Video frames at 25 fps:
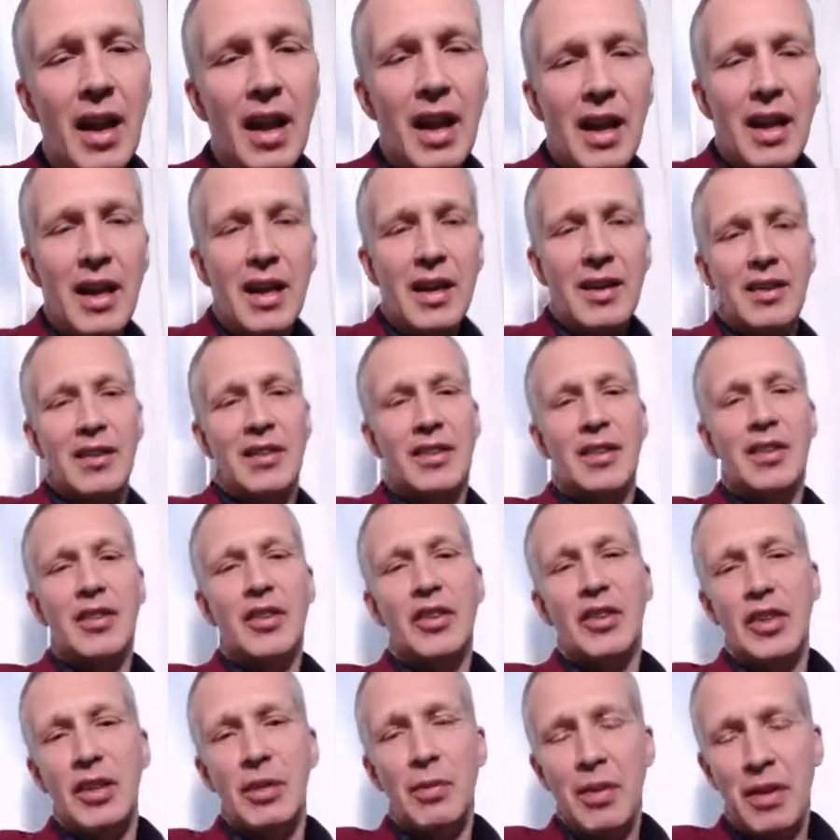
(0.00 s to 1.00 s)
And
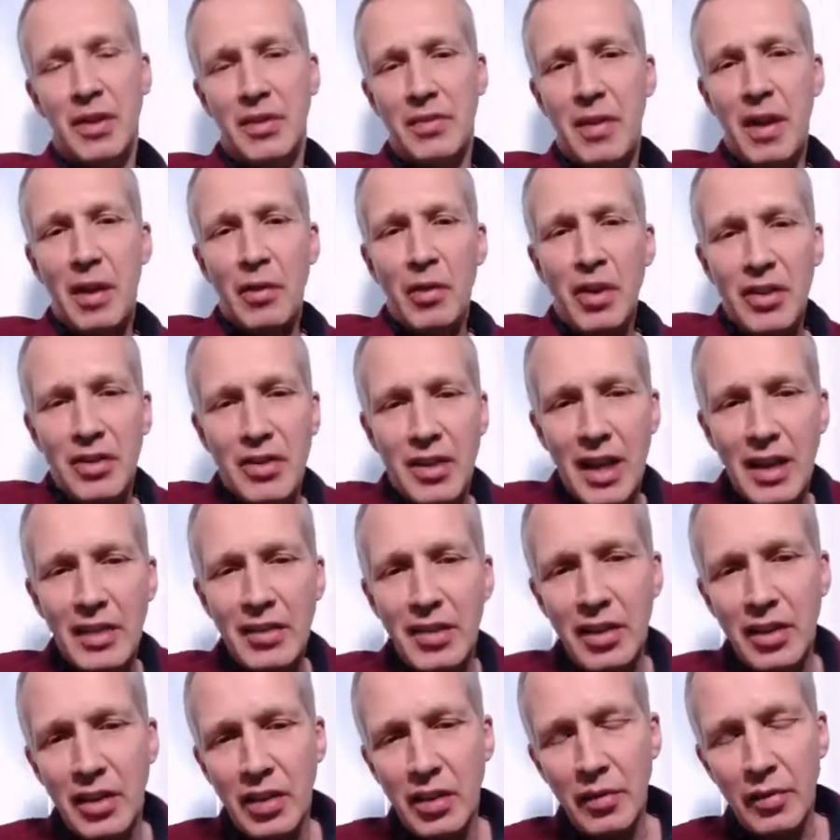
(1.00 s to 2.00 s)
she was very
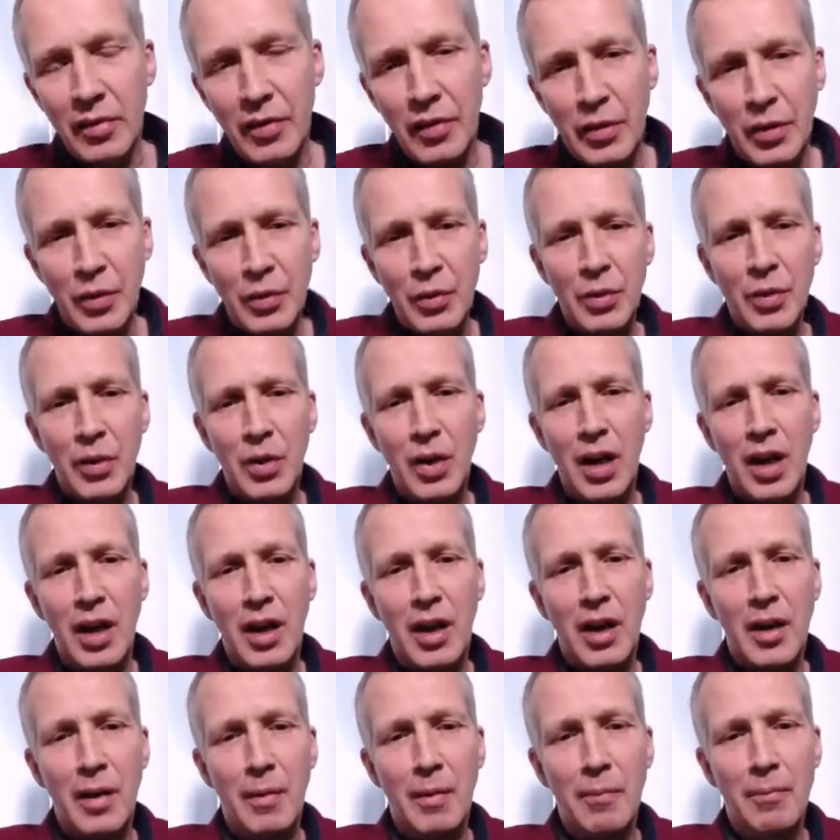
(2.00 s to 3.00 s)
sensitive
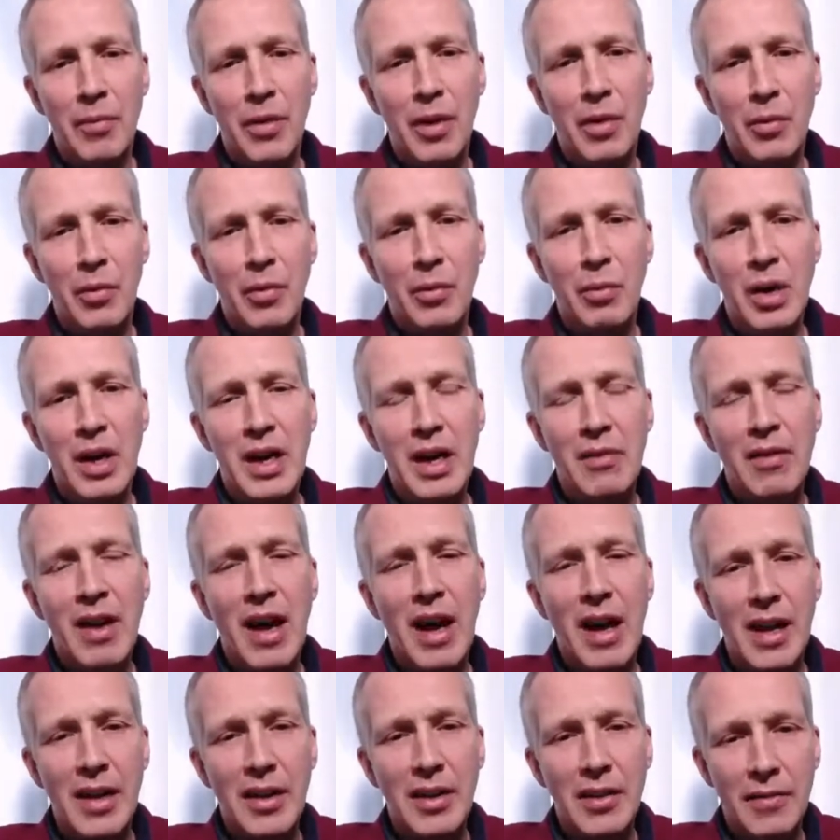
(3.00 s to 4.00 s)
to whatever
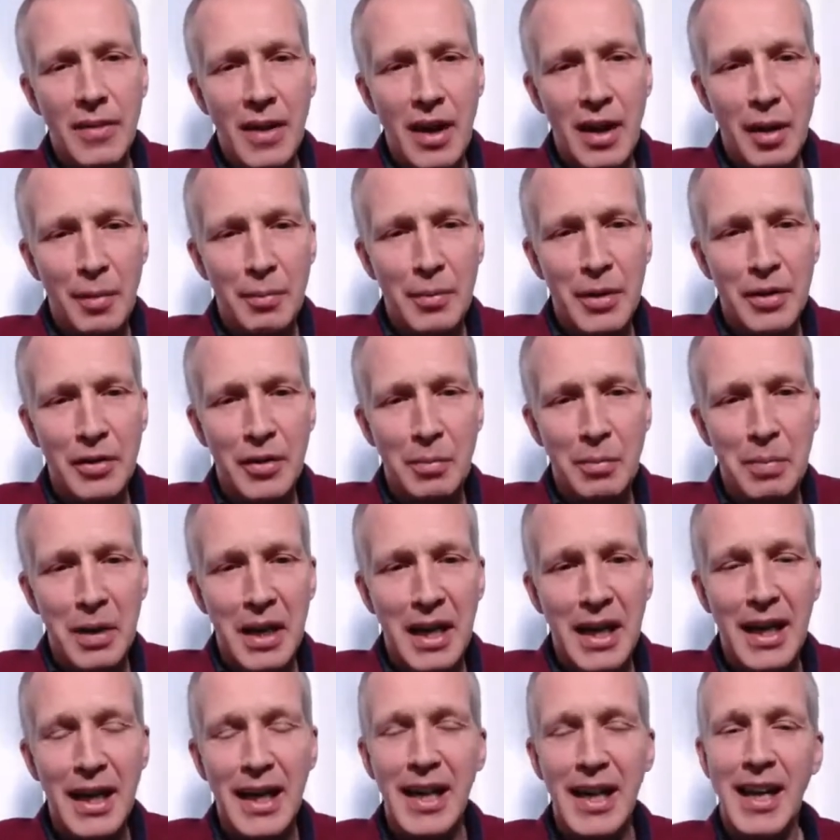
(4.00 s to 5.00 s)
I developed in the
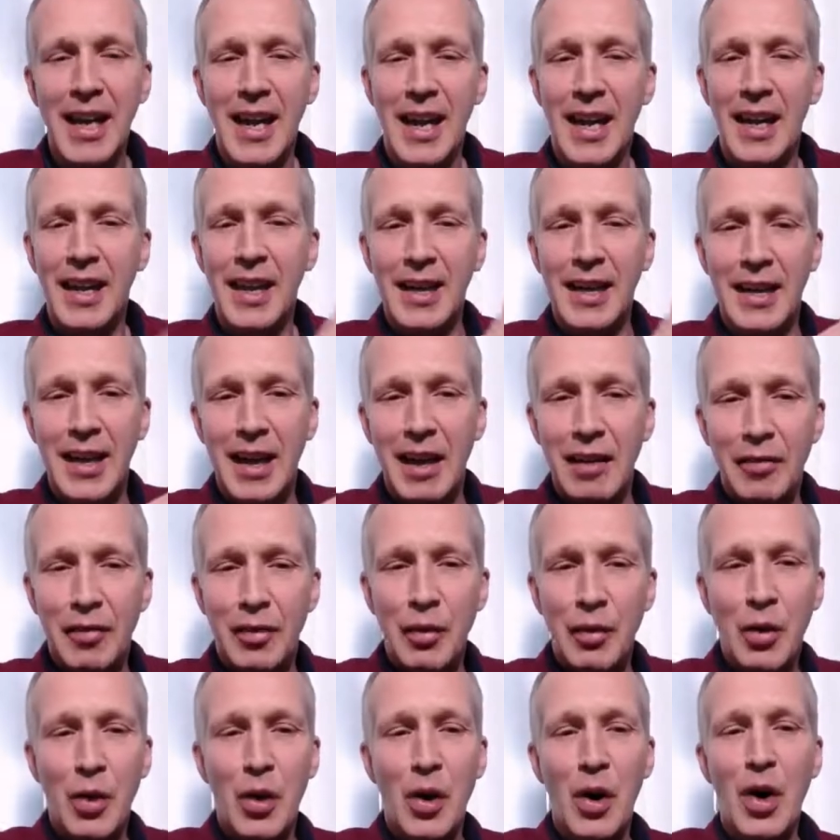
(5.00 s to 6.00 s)
beginning. I gave
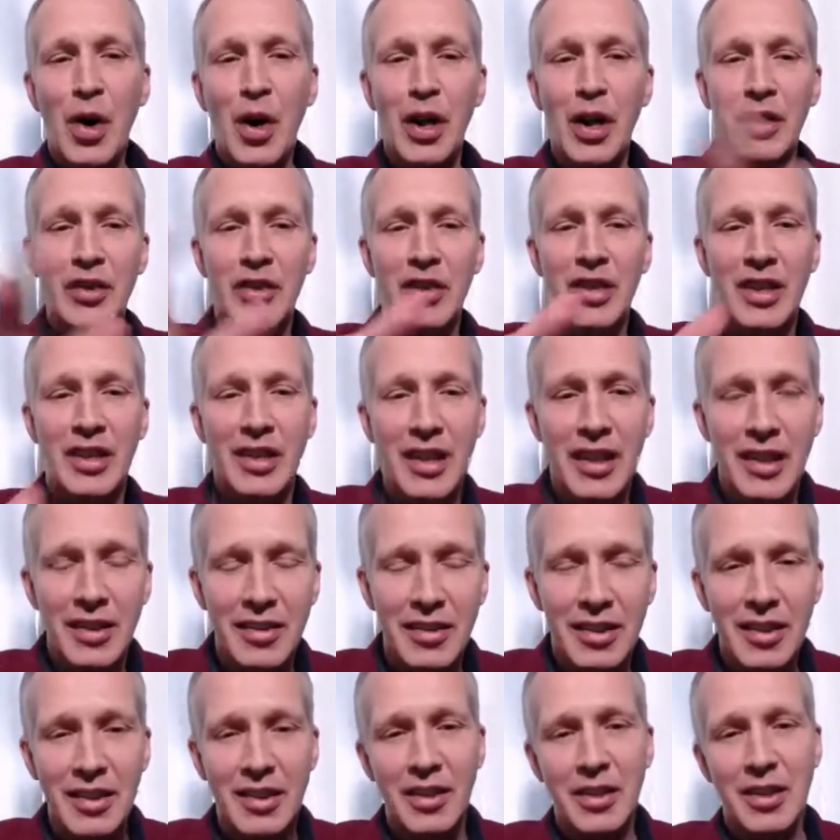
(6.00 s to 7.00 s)
to her and she
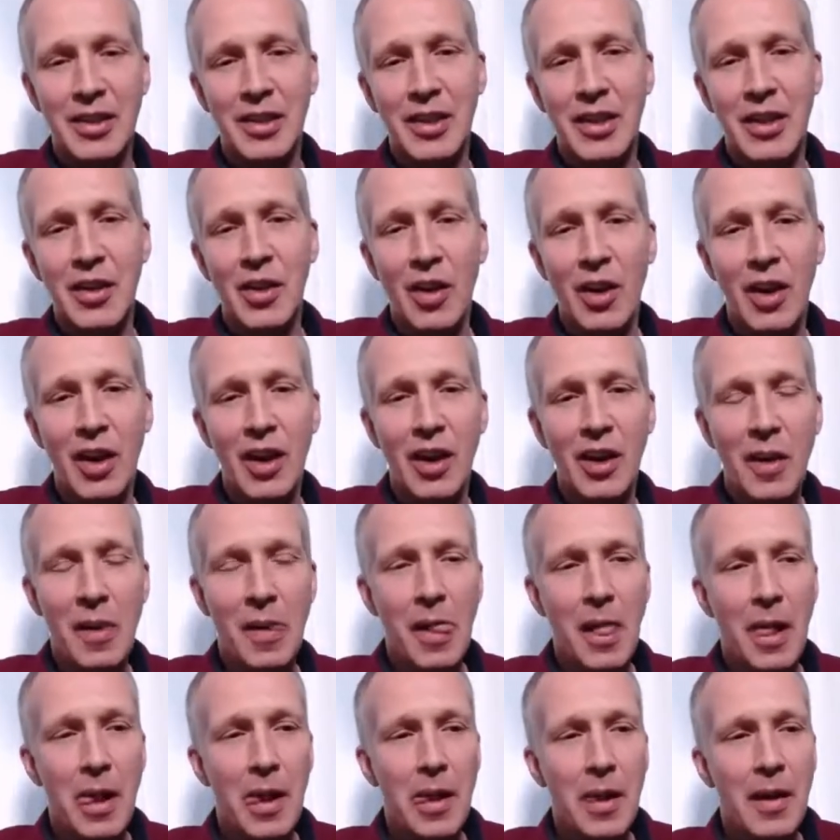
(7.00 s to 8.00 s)
tested it in her
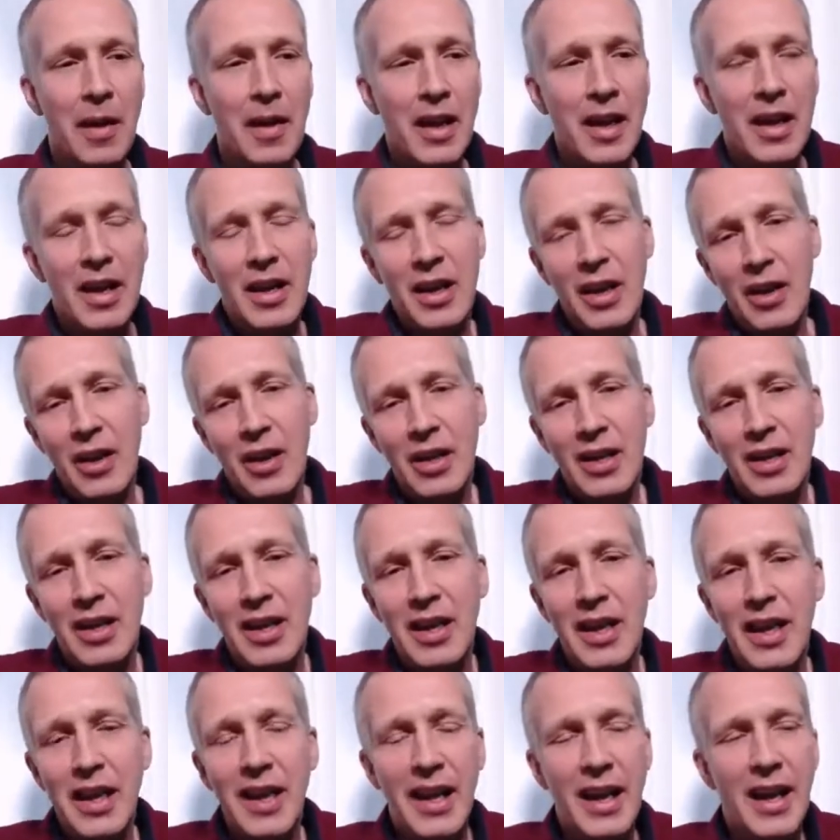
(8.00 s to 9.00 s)
in her
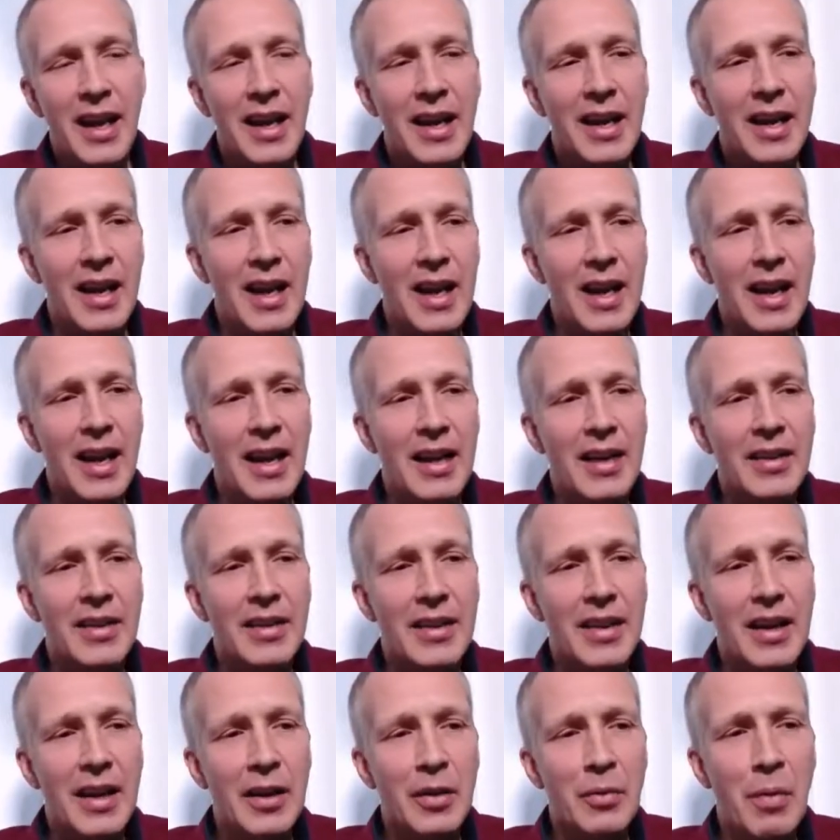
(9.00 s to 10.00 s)
clinic,
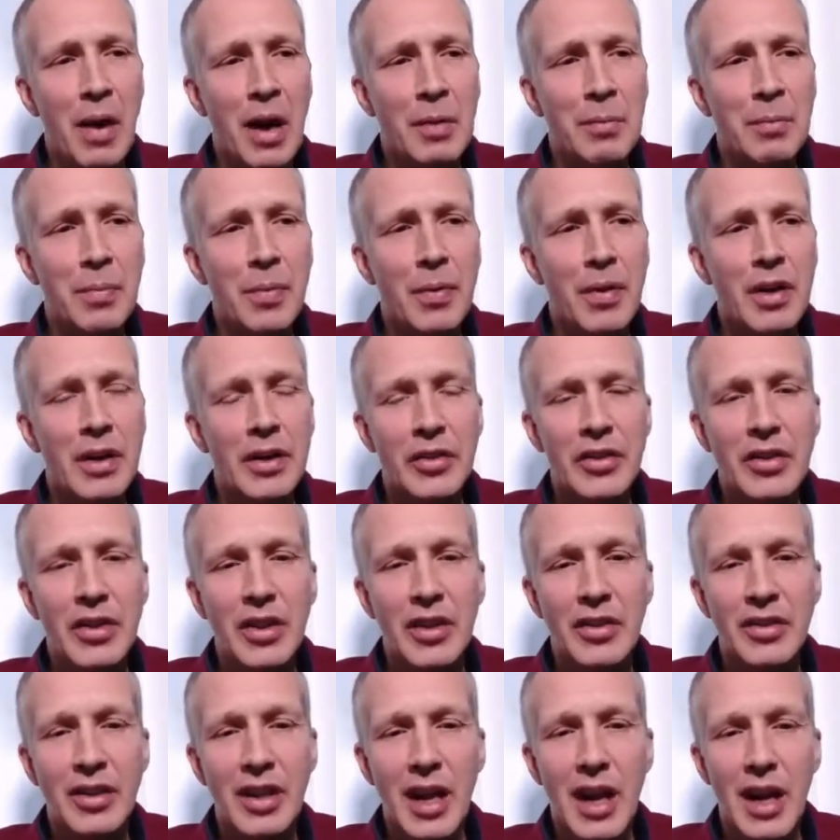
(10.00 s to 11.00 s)
and at one point
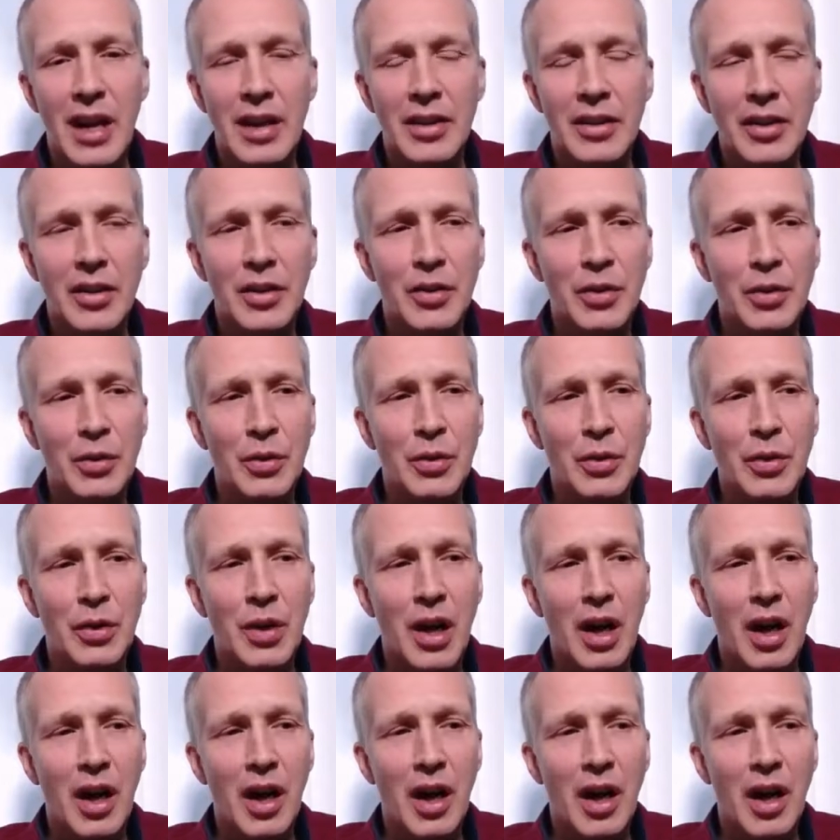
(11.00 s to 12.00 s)
she started to